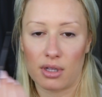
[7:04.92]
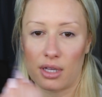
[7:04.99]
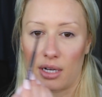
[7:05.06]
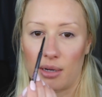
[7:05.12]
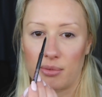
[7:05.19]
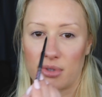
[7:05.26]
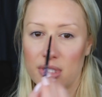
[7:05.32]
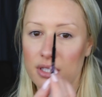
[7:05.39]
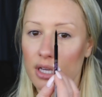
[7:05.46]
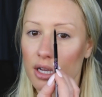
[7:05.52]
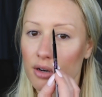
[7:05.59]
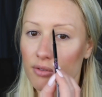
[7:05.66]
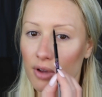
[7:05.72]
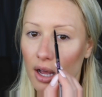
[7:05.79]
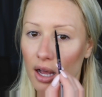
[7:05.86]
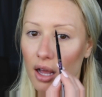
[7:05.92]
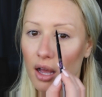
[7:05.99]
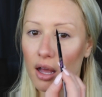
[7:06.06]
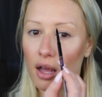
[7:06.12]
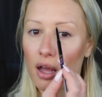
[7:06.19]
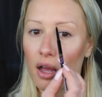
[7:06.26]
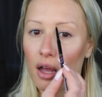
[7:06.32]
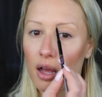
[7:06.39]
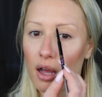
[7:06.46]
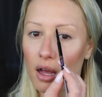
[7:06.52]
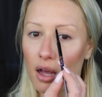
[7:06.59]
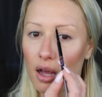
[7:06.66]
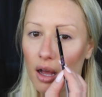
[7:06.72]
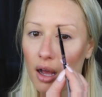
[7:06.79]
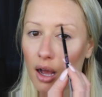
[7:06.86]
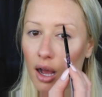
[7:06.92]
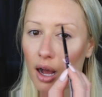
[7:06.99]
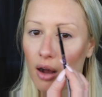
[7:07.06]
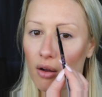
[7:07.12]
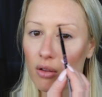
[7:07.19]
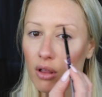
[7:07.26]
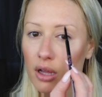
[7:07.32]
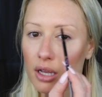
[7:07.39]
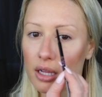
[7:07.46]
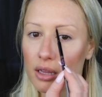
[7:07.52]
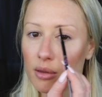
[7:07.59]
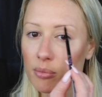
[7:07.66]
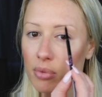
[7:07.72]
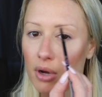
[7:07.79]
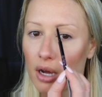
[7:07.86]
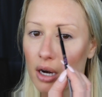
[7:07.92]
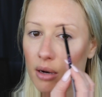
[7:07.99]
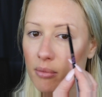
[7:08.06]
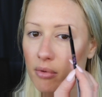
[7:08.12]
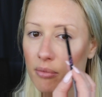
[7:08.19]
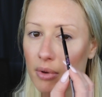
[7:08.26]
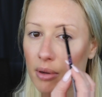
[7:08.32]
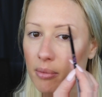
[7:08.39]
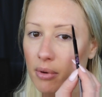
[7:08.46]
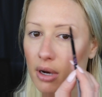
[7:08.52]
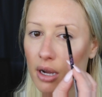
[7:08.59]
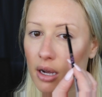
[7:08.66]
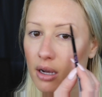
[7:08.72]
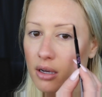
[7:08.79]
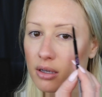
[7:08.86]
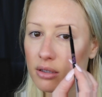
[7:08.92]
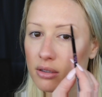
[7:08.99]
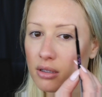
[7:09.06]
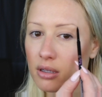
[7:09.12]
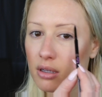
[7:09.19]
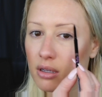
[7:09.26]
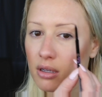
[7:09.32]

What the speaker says: And I'm just kind of outlining the bottom of my brow.